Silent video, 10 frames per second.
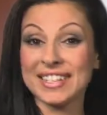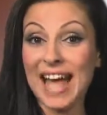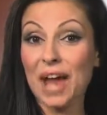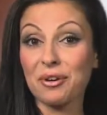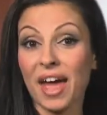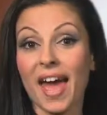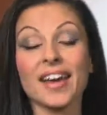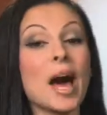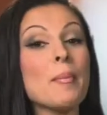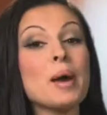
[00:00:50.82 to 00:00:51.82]

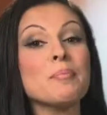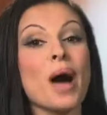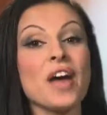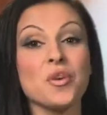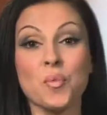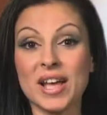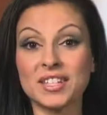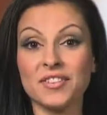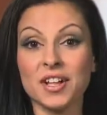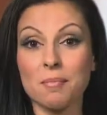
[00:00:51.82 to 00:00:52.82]
Saturday, come on by the
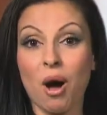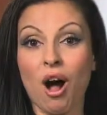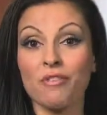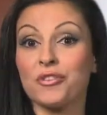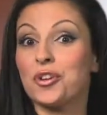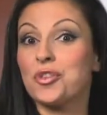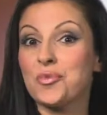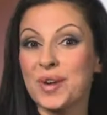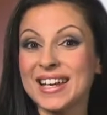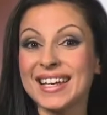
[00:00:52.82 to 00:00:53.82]
Westfield Mall for a
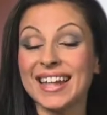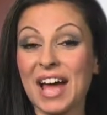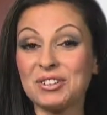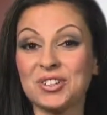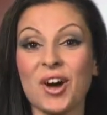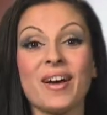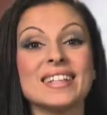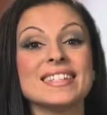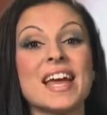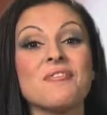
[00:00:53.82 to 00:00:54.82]
3D light show
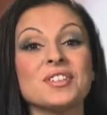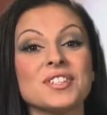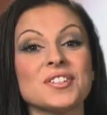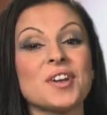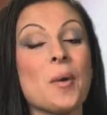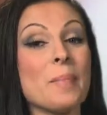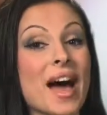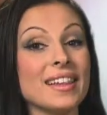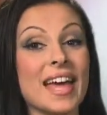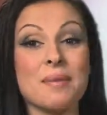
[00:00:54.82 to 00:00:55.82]
and San Francisco
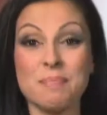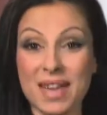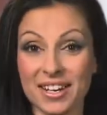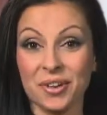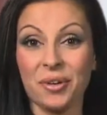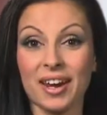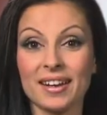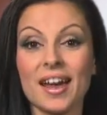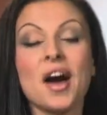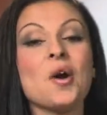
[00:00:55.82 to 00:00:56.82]
Ballet meet and
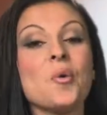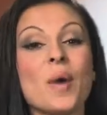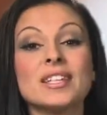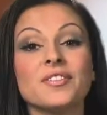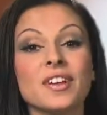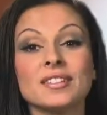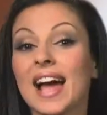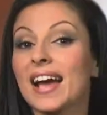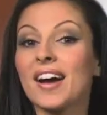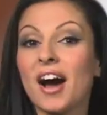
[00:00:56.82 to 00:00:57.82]
greet.
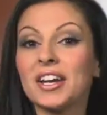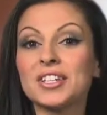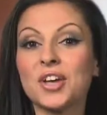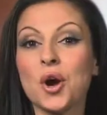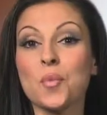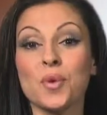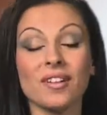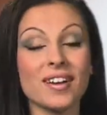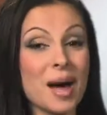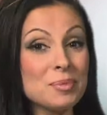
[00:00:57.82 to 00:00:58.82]
Westfield's iconic dome
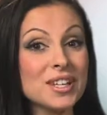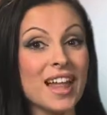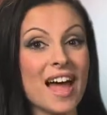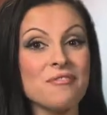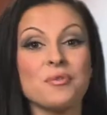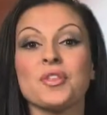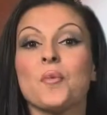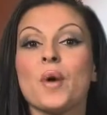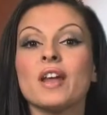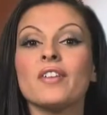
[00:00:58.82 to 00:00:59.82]
will come to life with
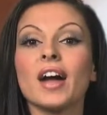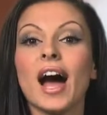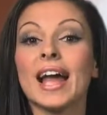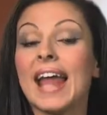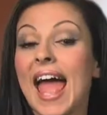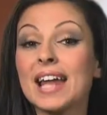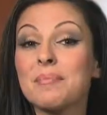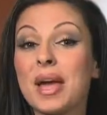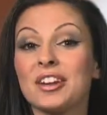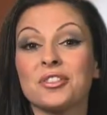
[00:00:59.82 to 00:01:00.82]
a one of a kind
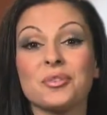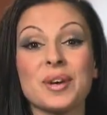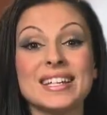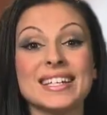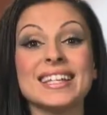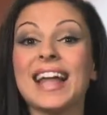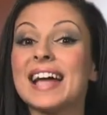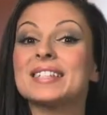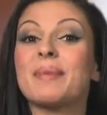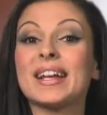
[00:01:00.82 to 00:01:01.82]
animated 3D
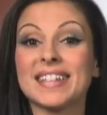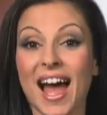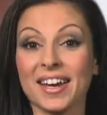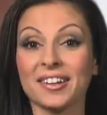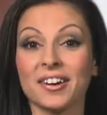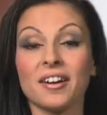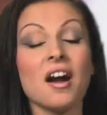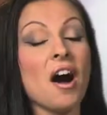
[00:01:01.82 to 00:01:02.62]
light spectacular.